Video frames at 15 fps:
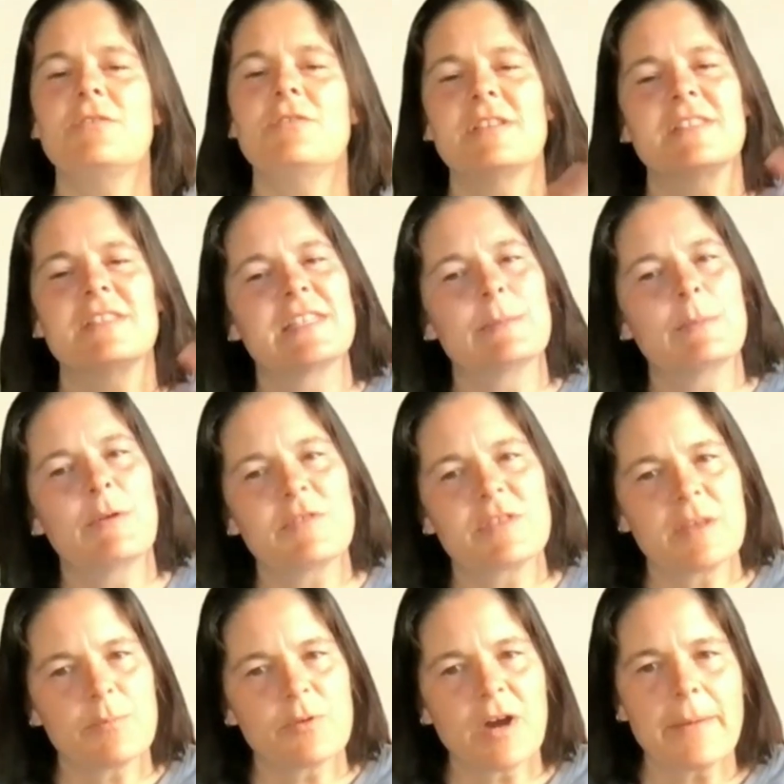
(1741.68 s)
You can send them over
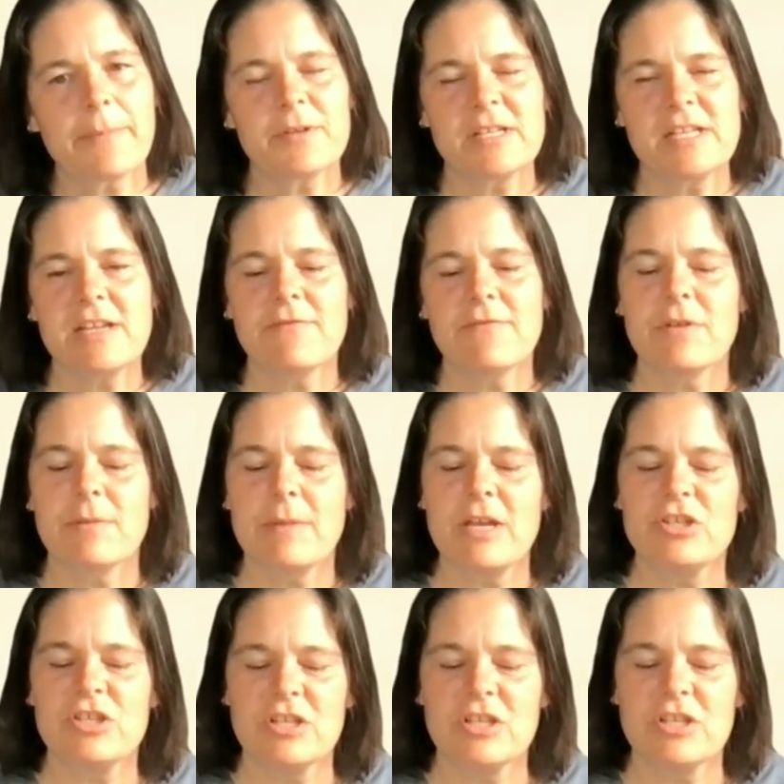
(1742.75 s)
the property
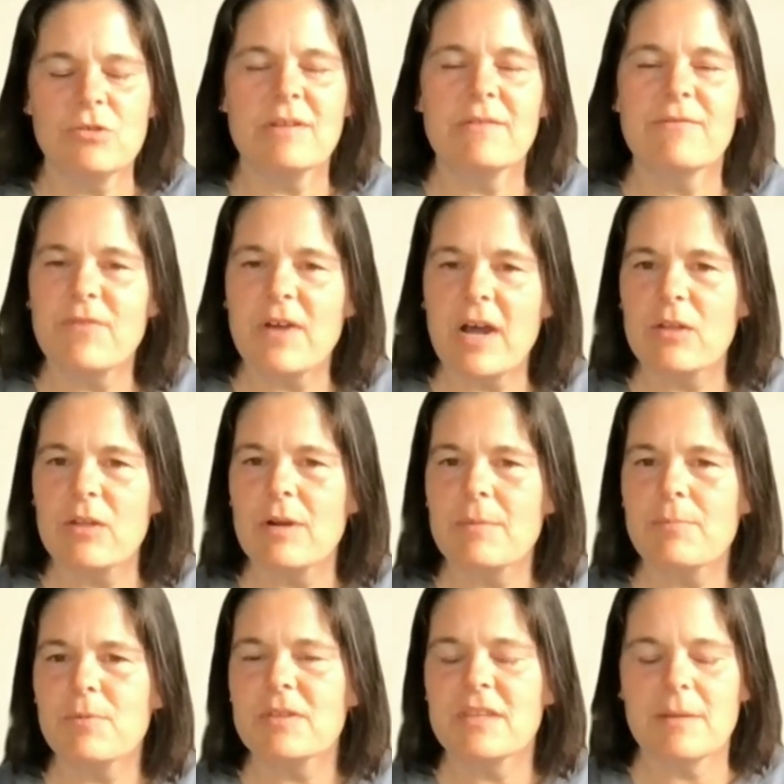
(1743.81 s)
information. You can follow up
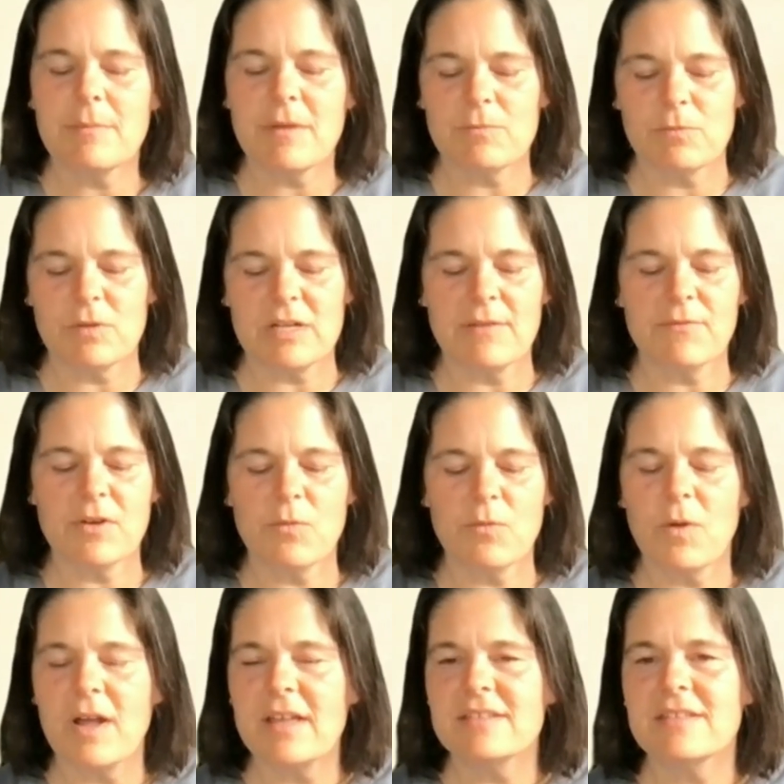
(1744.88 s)
with them on whatever it
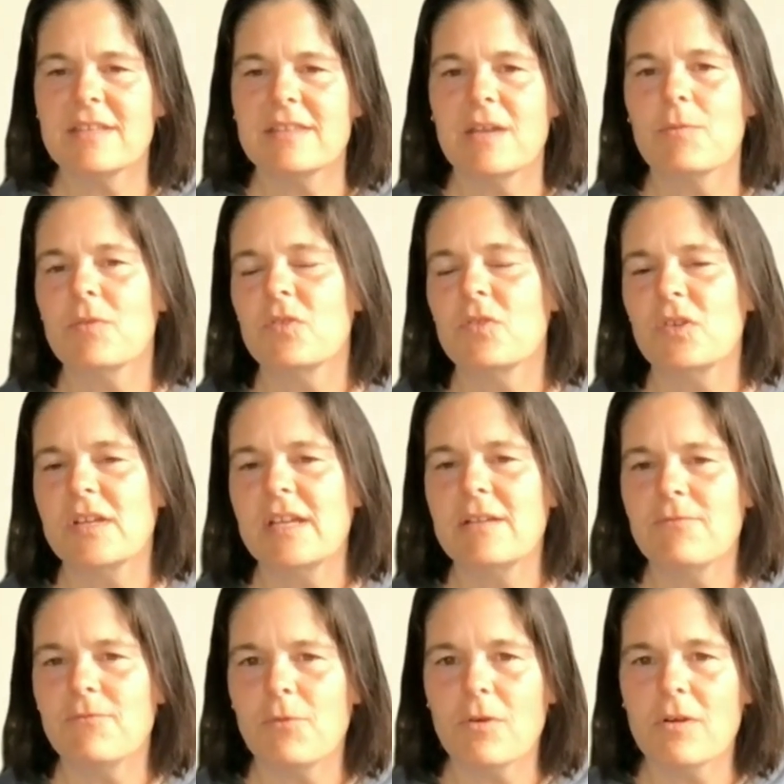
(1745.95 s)
was that they were
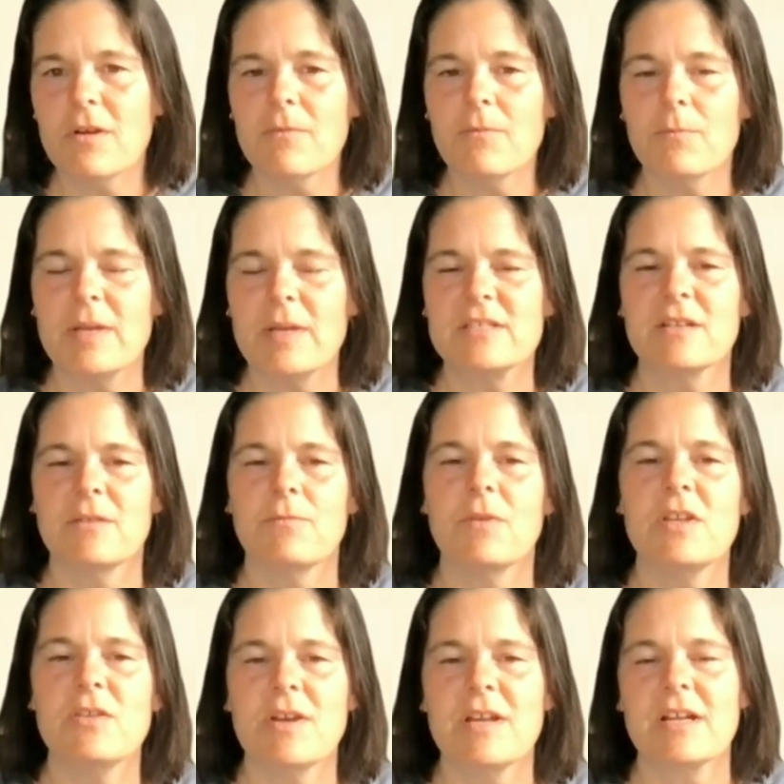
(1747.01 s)
looking for based on
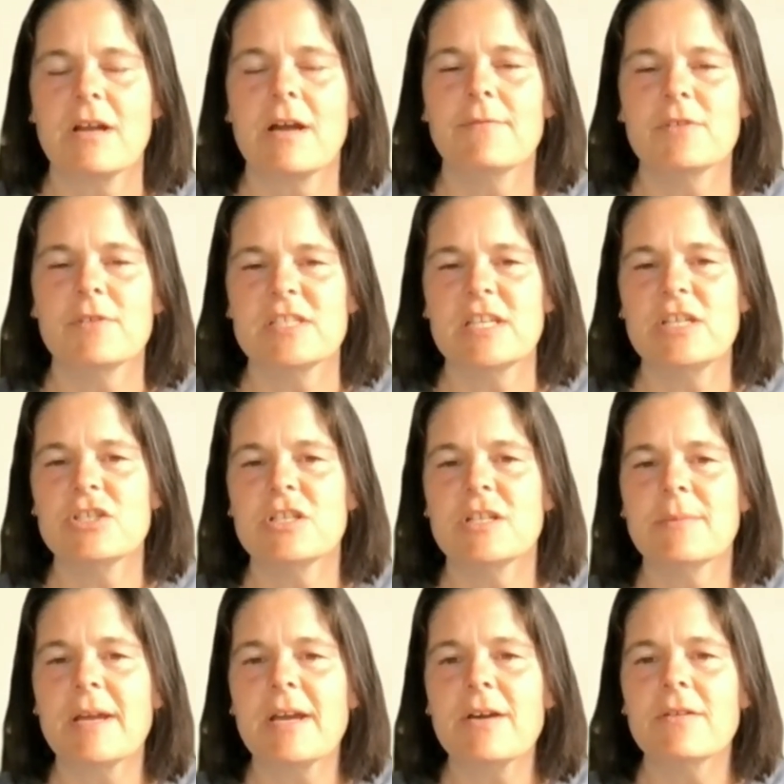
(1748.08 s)
what you had a conversation
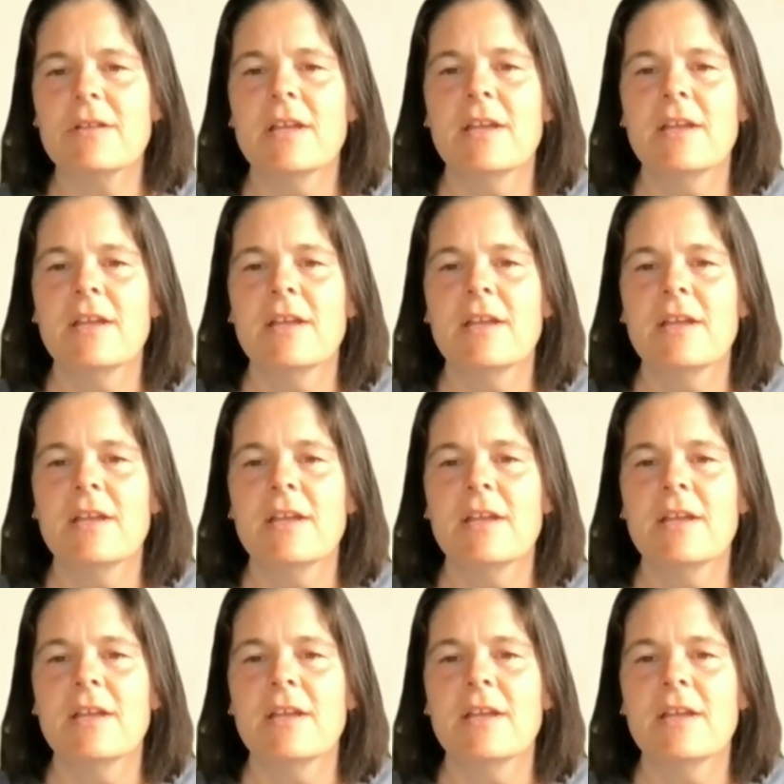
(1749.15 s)
about.